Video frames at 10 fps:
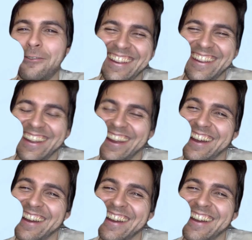
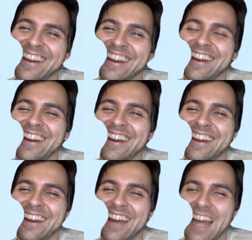Yeah.
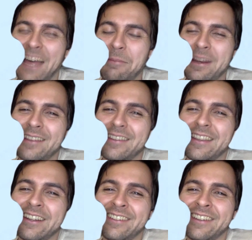I mean,
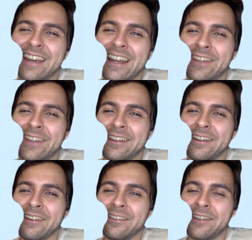there is kind of like an
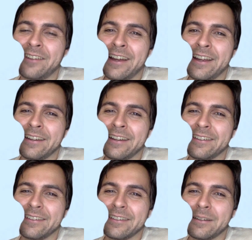underlying
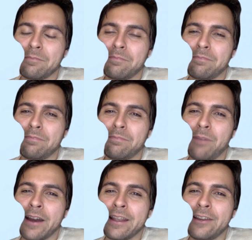
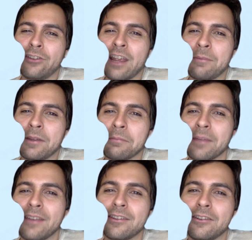body-shaming
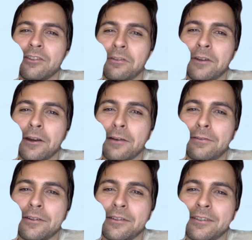message of
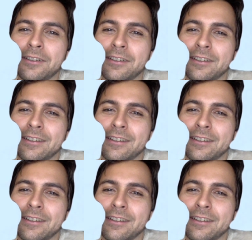Garfield.